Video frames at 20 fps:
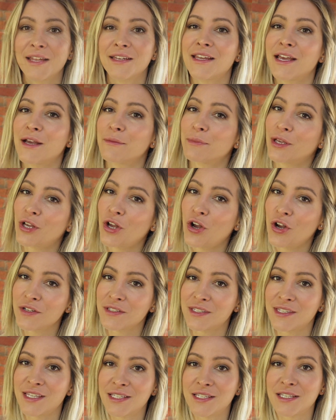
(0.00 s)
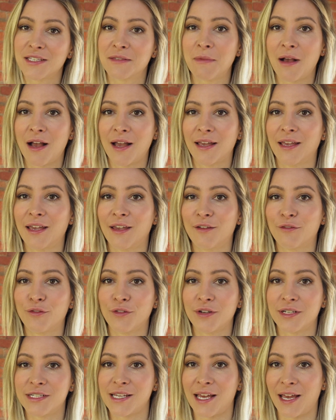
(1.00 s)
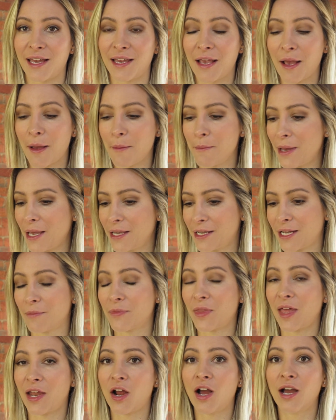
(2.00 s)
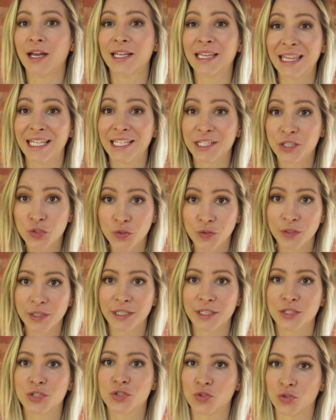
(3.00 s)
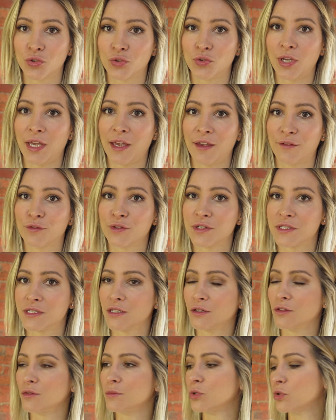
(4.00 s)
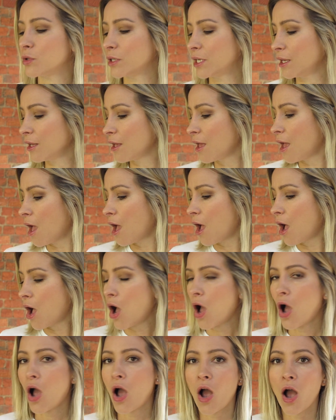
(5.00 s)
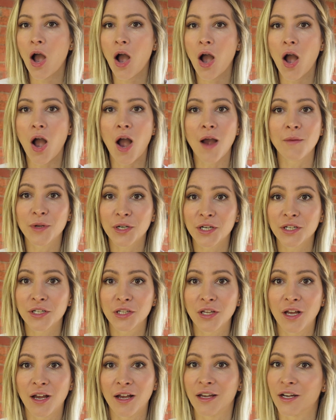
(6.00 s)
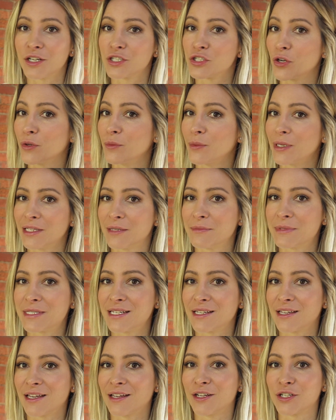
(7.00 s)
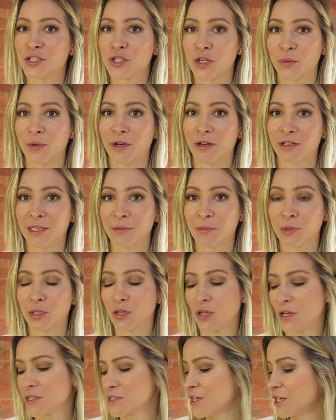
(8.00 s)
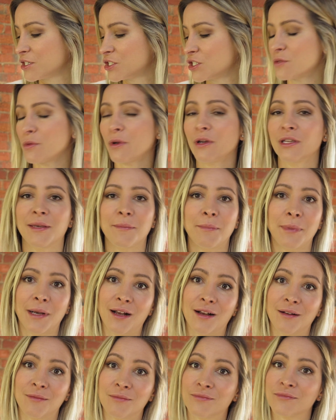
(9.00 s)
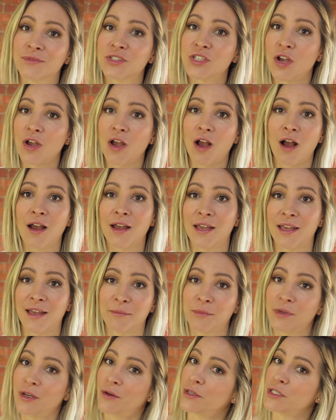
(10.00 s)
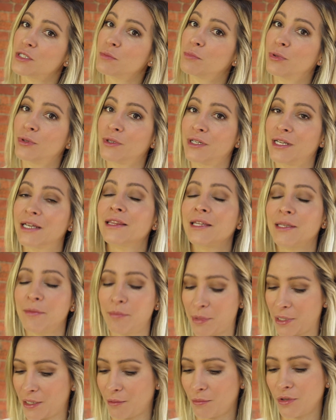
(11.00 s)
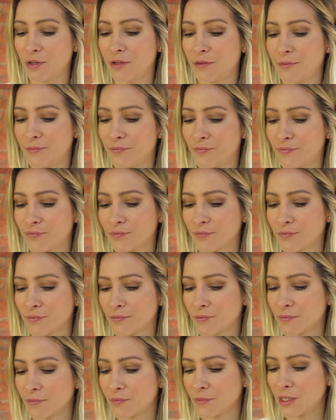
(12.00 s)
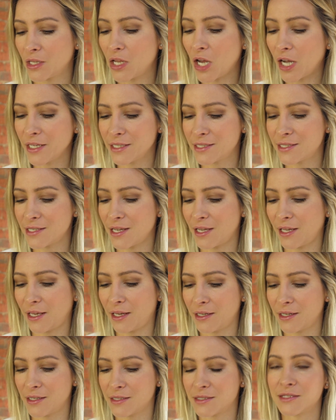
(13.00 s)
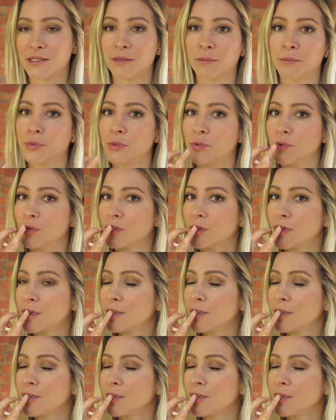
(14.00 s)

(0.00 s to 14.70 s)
Now, because this is my everyday makeup that I literally do every single morning, I'm not going to lie, I don't wear lipstick and I don't wear a lip gloss. I just wear a lip balm, so I am going to put a lip balm on. Nice and simple.